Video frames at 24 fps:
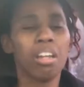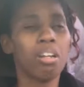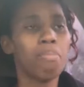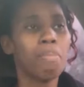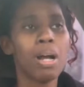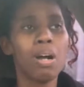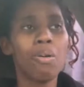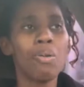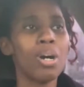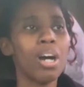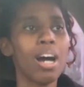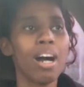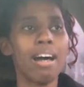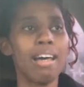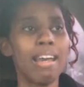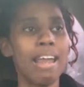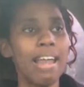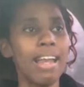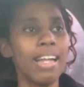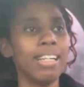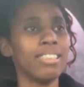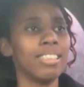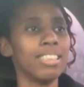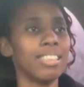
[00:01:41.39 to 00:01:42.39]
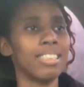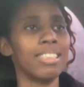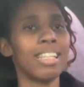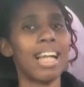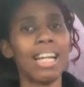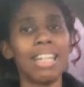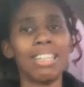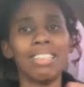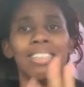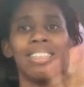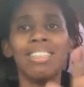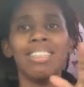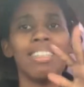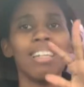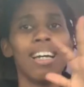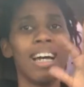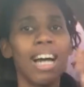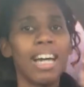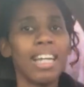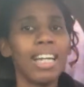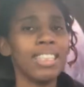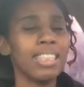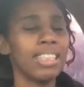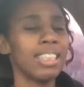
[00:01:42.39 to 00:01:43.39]
nobody It's just like
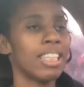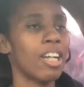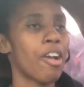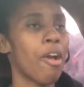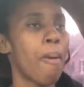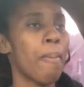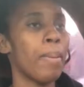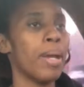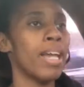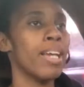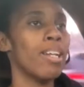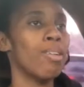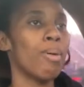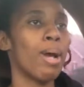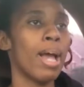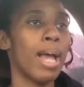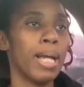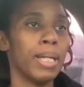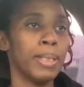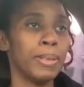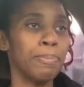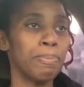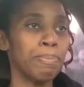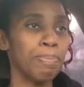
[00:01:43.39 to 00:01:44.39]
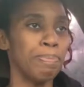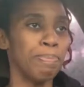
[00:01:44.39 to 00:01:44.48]
unnecessary. But anyway,